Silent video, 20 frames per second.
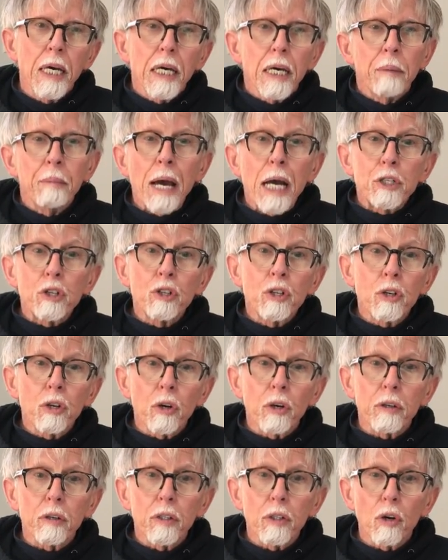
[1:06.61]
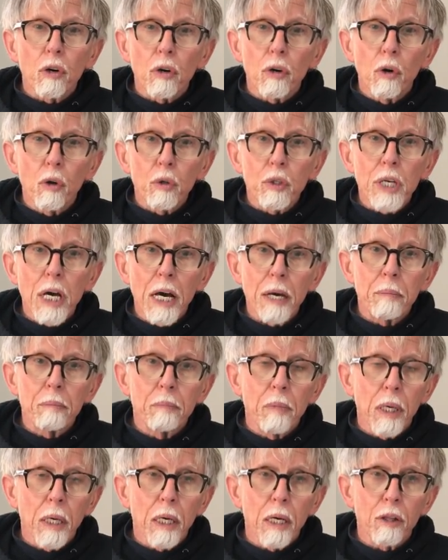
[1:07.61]
Imagine you're an
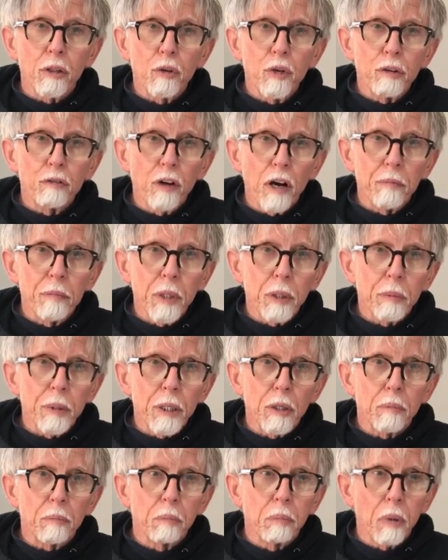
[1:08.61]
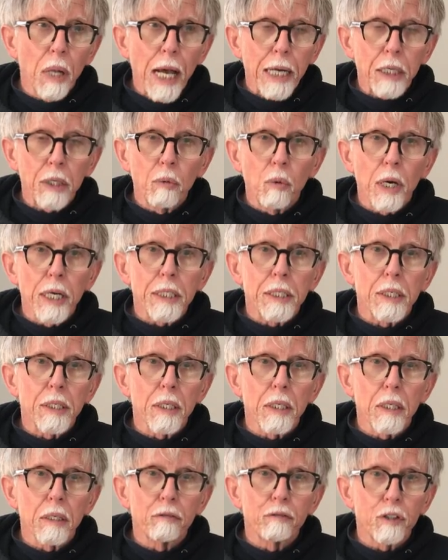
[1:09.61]
old-time 35mm black and white
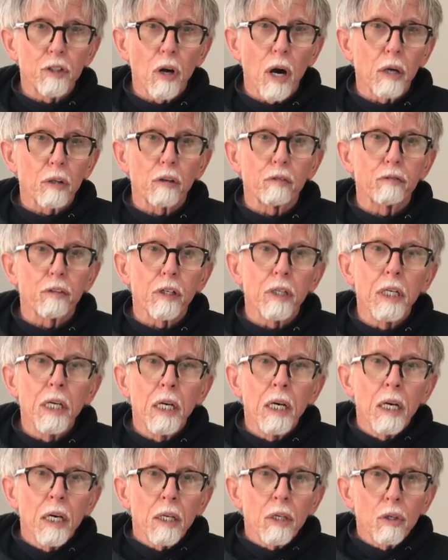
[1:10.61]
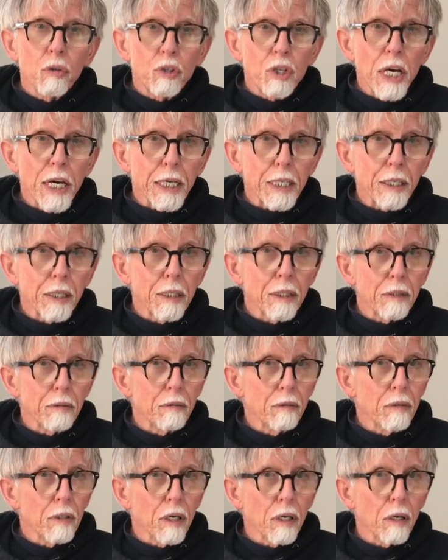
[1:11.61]
photographer. You take a
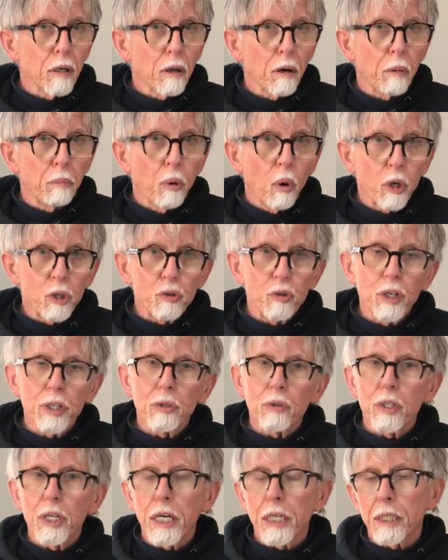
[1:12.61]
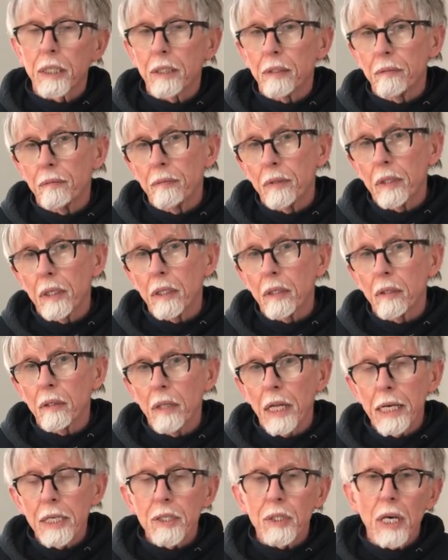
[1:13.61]
portrait, you take
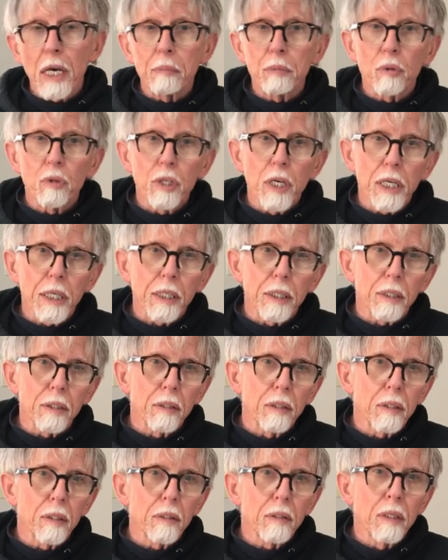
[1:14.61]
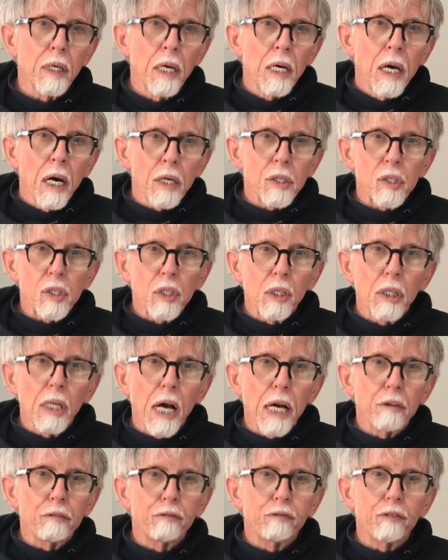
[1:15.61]
a landscape, you take a still
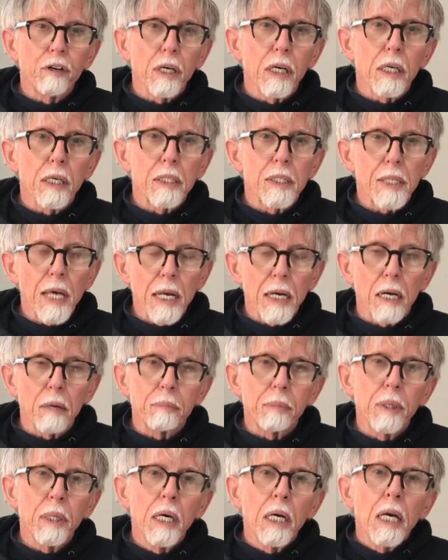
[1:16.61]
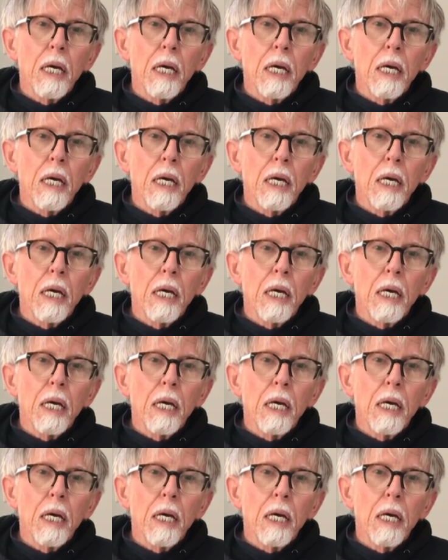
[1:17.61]
life setup.